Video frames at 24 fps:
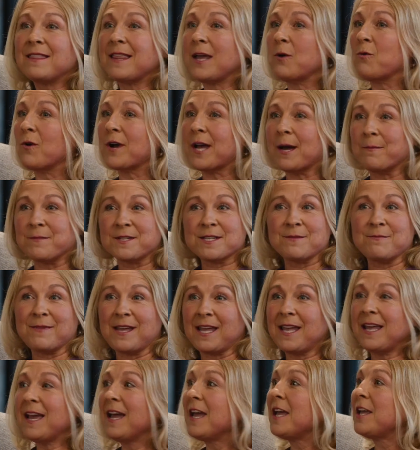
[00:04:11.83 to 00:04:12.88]
They will come to
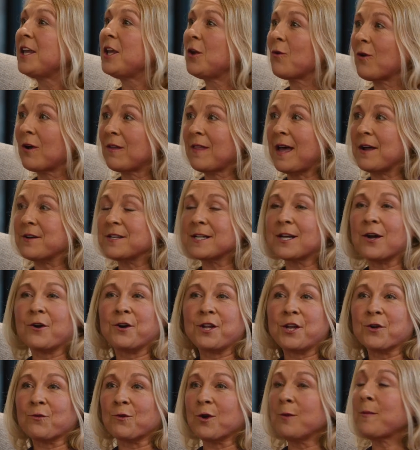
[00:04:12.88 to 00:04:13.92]
me. You are allowed to go
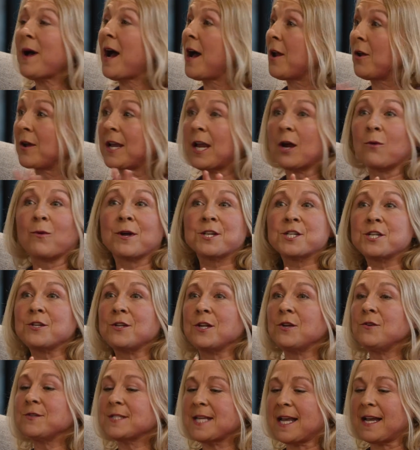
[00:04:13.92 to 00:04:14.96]
to your room. I don't care what you
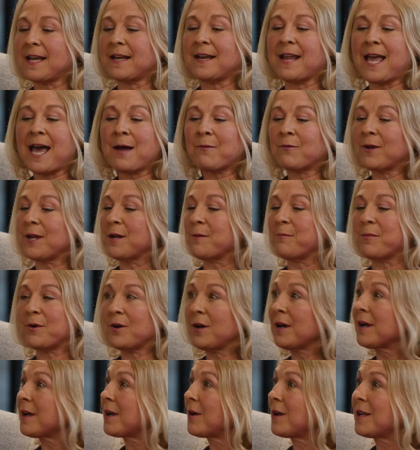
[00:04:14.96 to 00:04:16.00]
do. Take a nap, read a
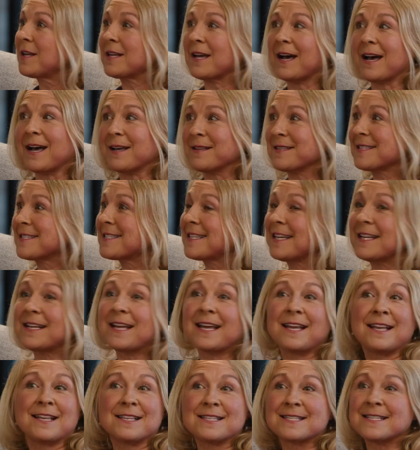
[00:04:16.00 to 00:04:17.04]
book,
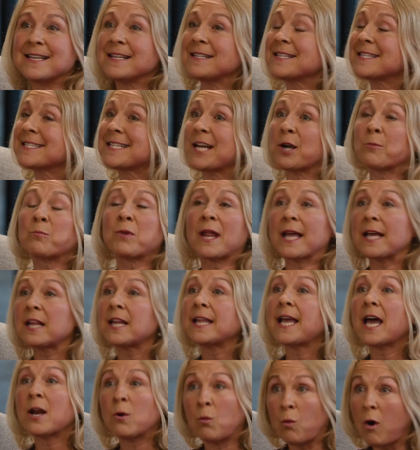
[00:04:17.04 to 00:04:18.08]
sit and stare
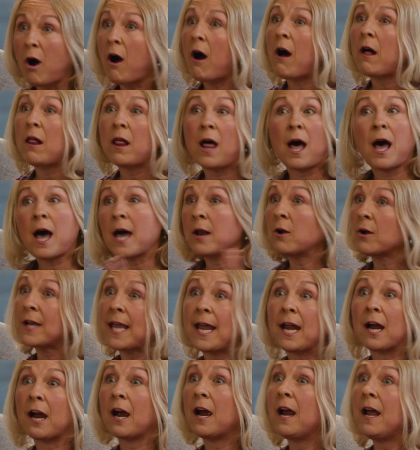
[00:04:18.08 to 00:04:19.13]
blankly at a wall. I don't
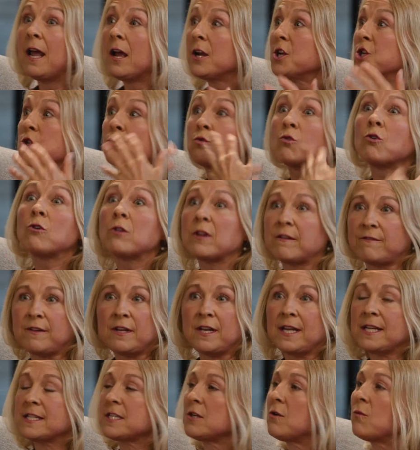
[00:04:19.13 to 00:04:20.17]
care. Drool if
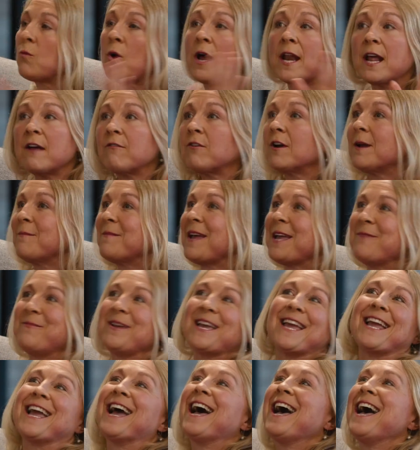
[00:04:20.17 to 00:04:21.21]
you need to, whatever it may
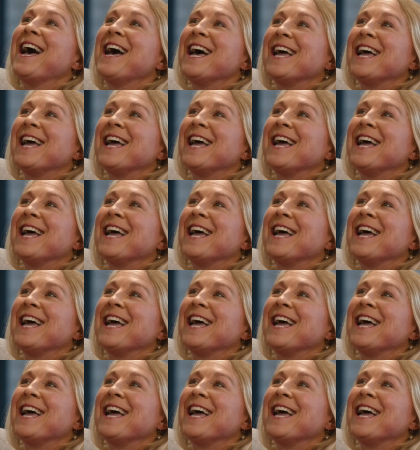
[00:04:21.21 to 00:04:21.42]
be.